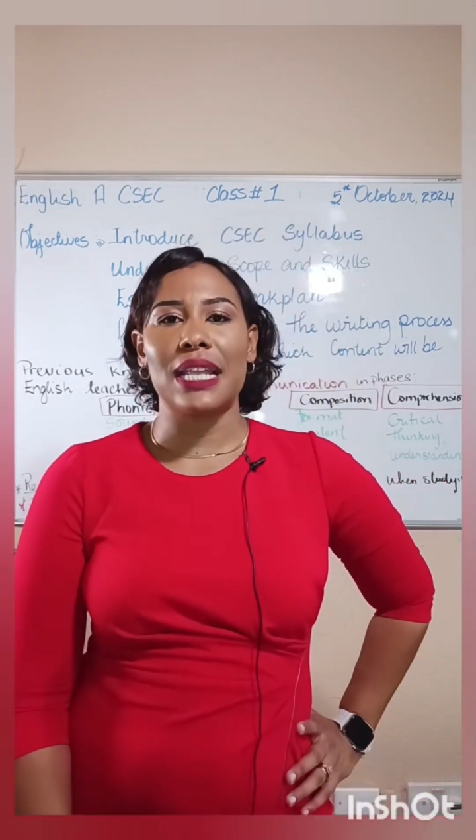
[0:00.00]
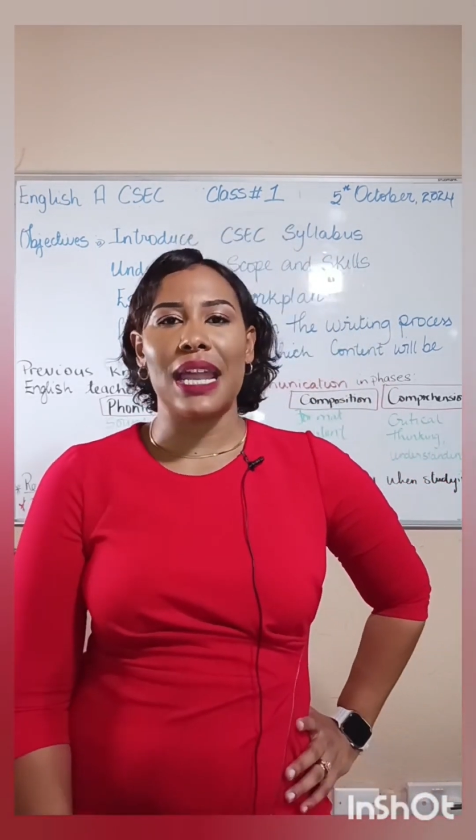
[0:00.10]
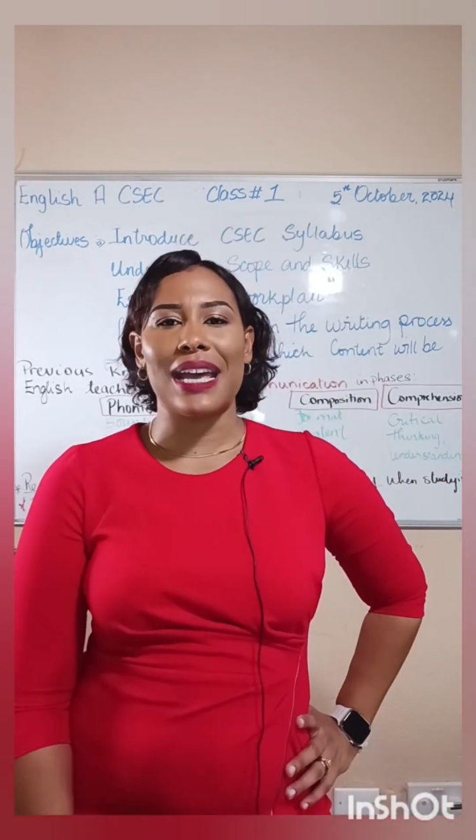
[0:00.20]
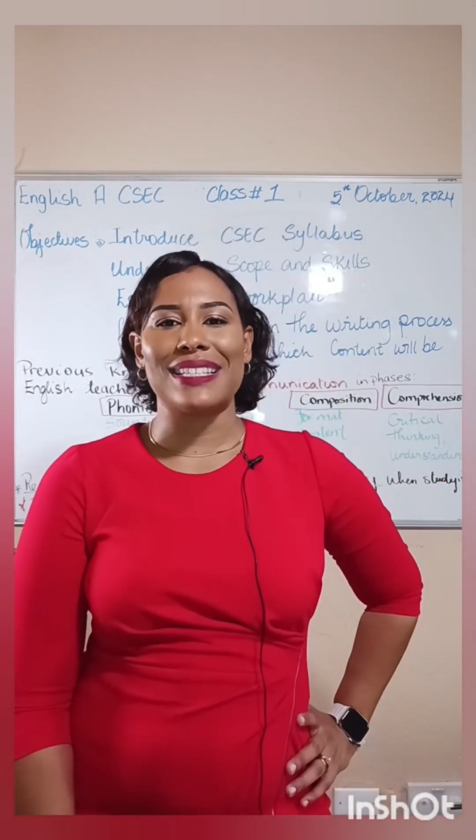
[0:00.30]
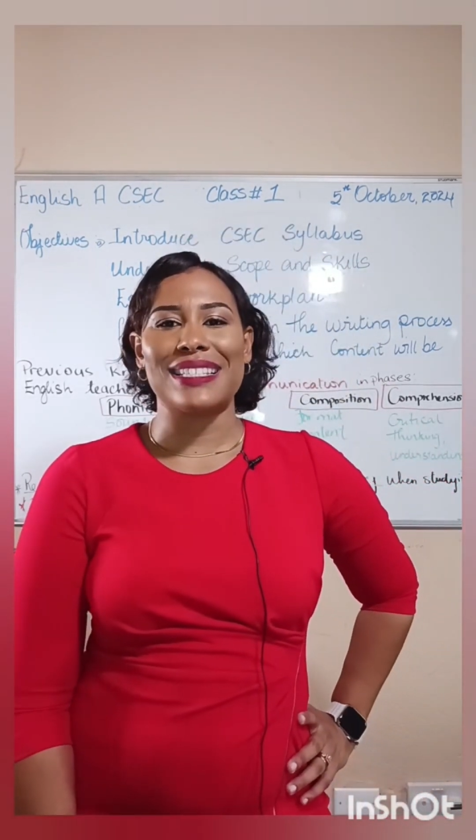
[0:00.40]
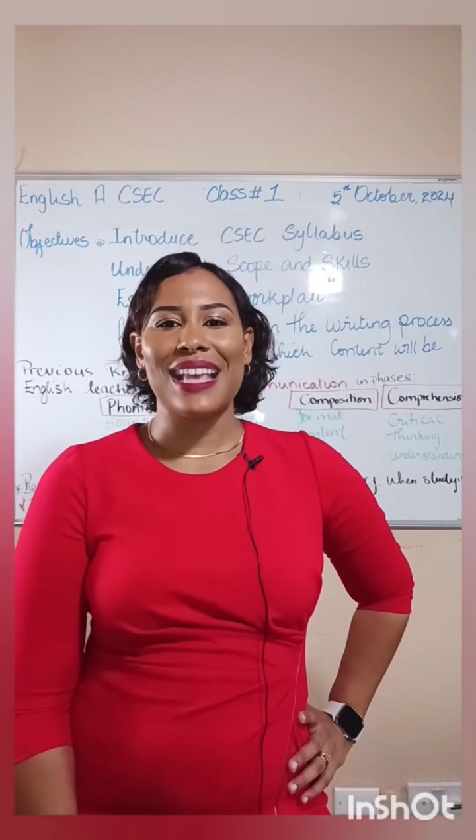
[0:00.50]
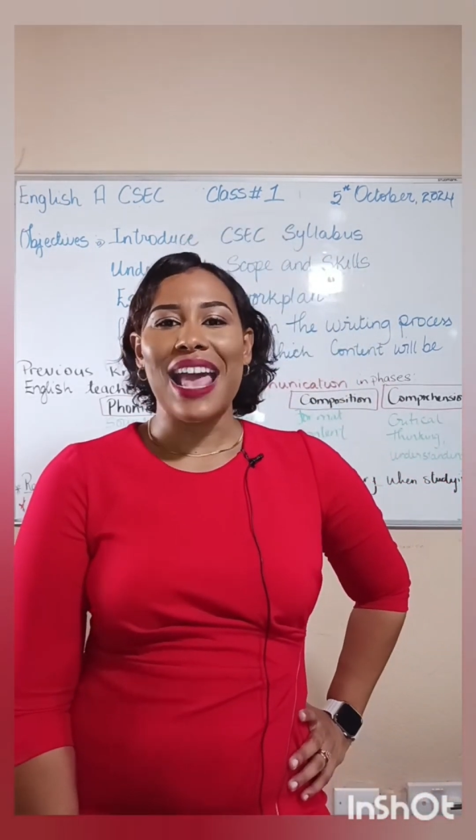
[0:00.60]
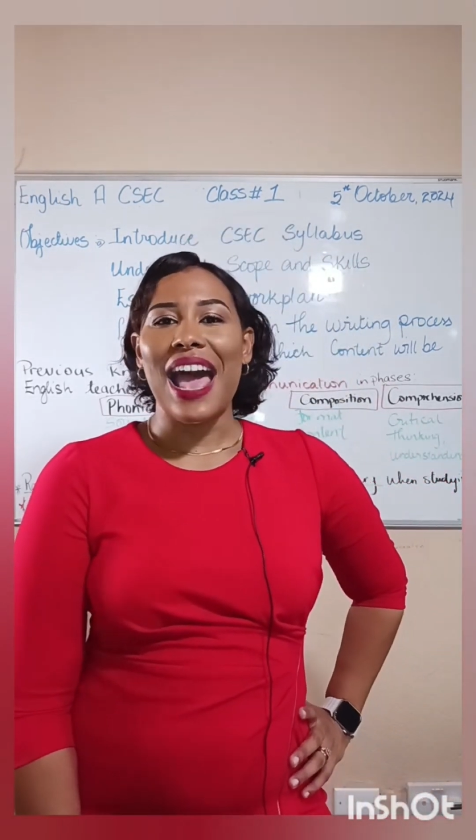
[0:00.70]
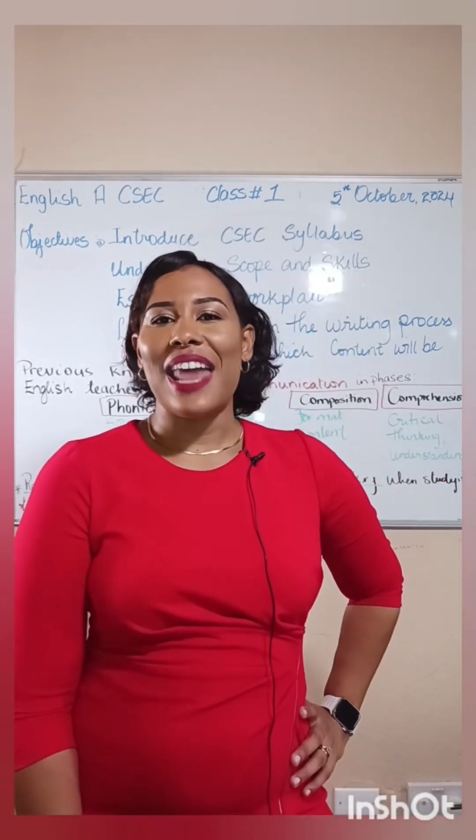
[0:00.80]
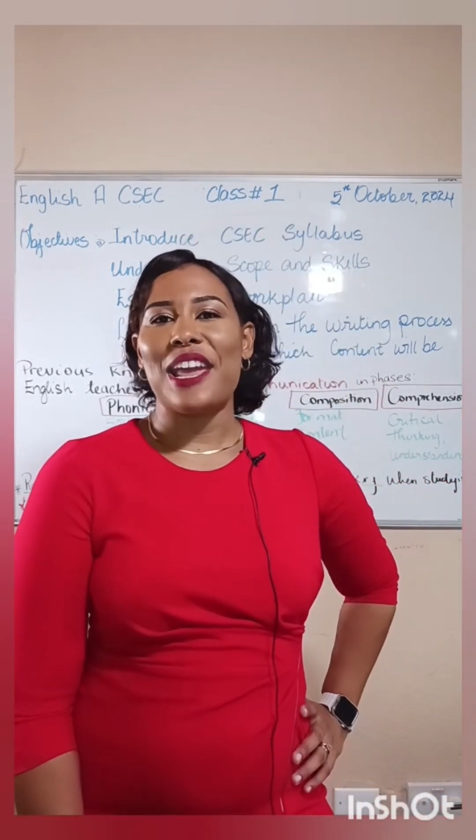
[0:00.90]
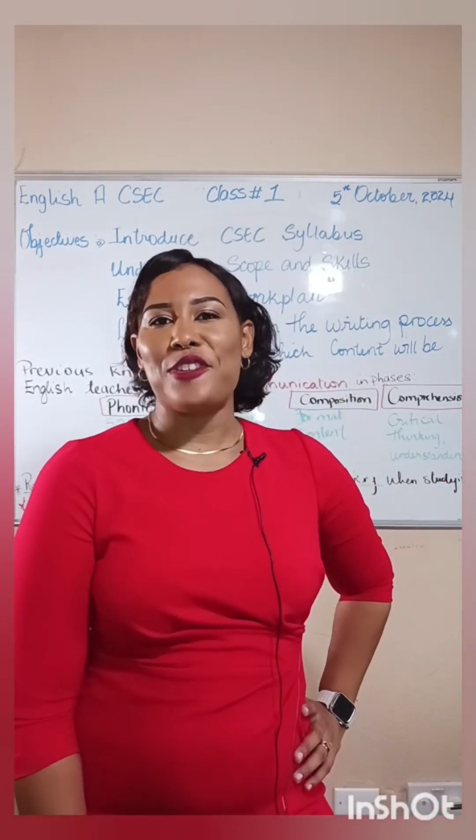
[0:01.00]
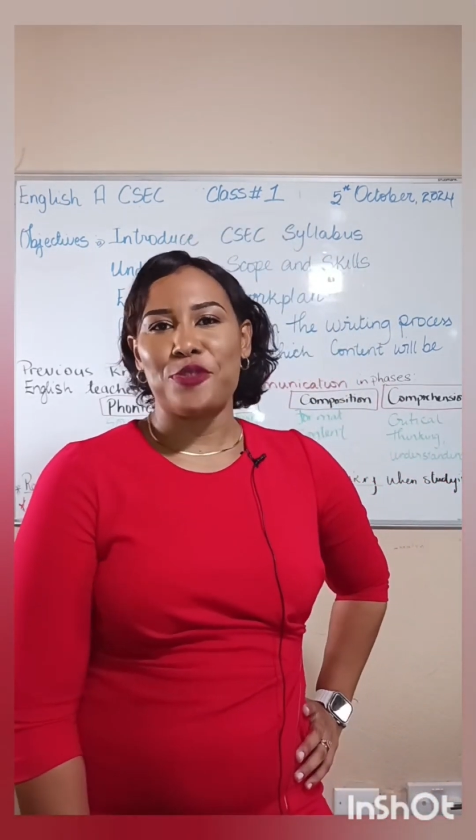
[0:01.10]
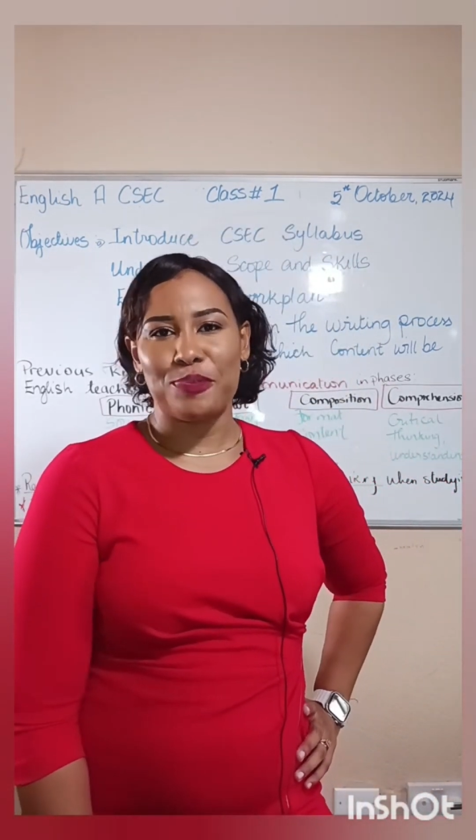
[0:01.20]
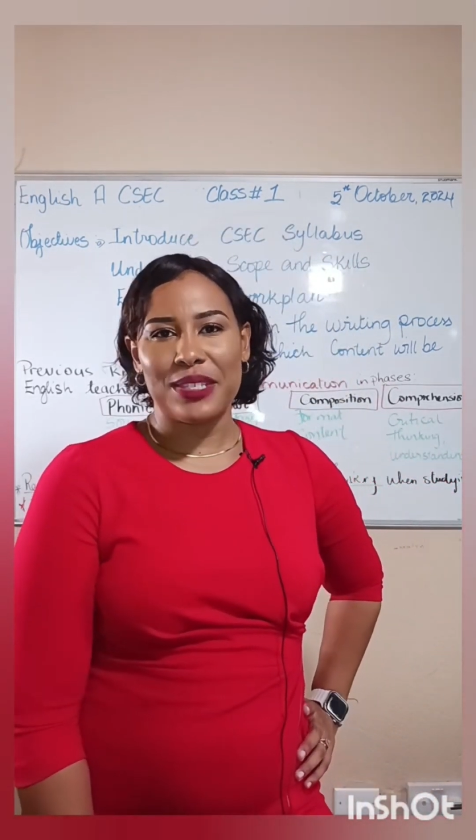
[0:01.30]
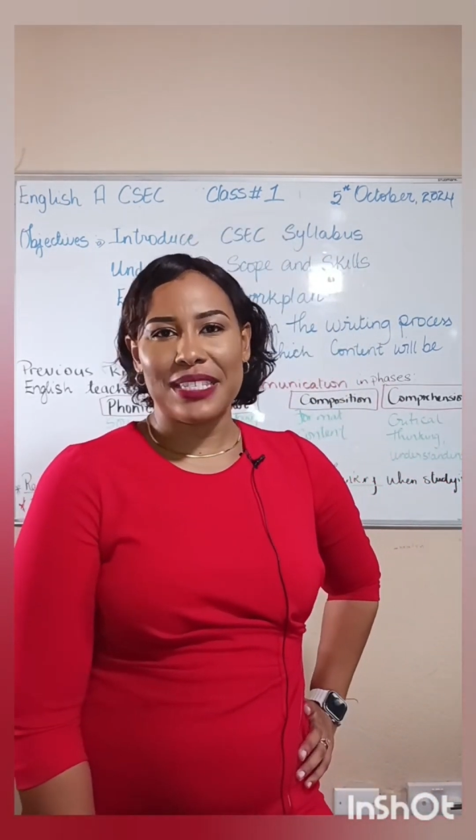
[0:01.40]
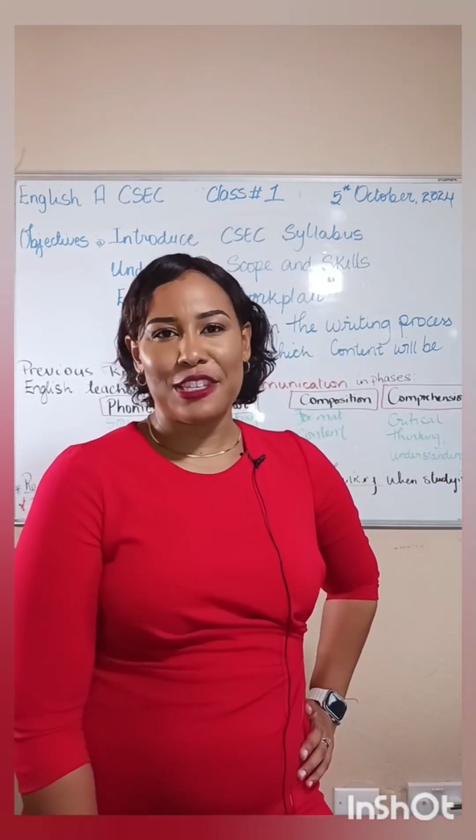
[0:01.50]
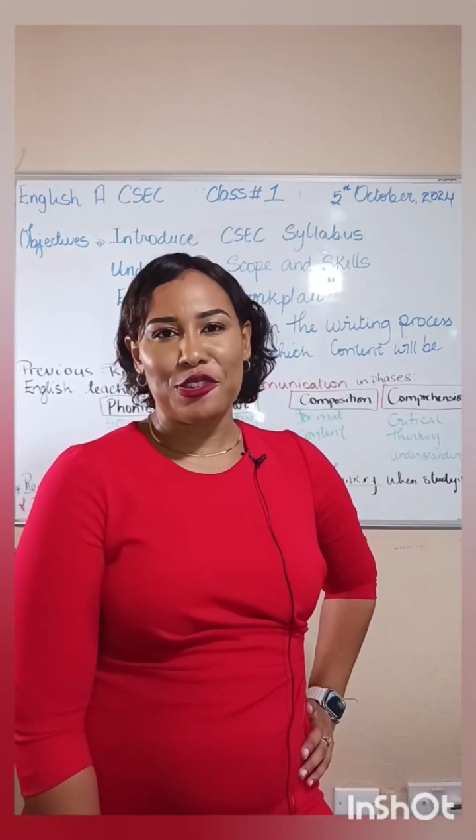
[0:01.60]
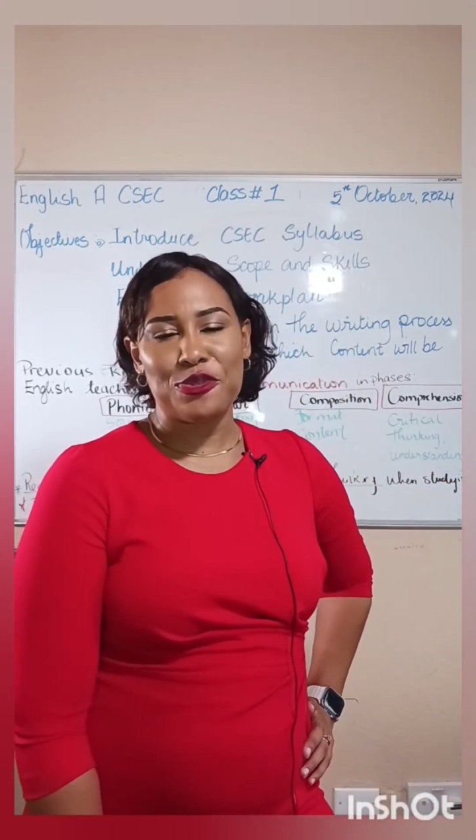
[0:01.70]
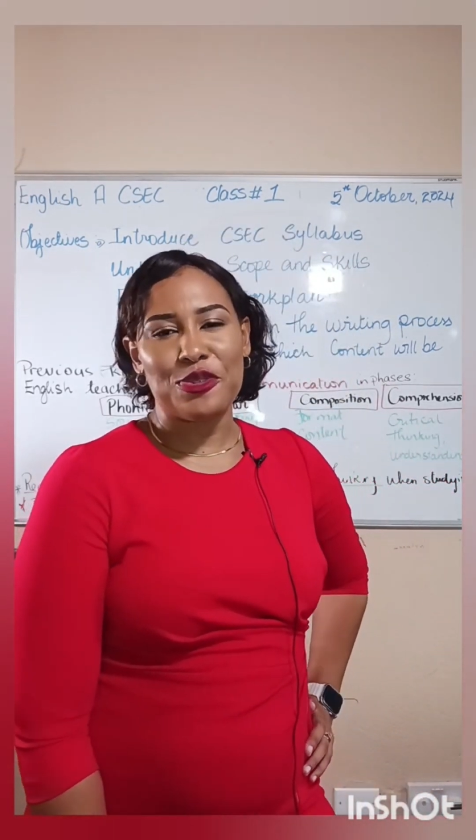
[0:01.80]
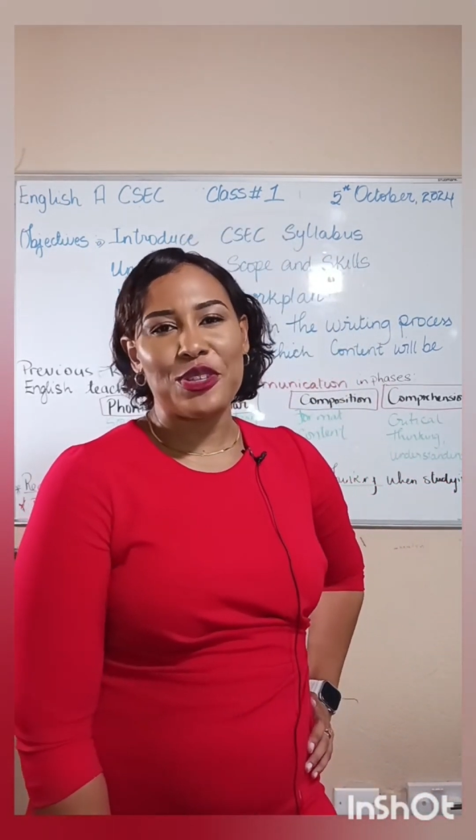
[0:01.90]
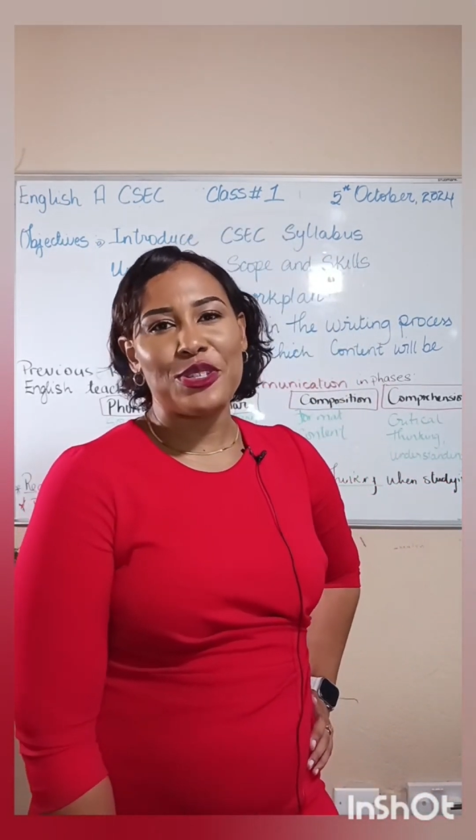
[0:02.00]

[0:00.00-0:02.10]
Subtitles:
class, and I hope to see you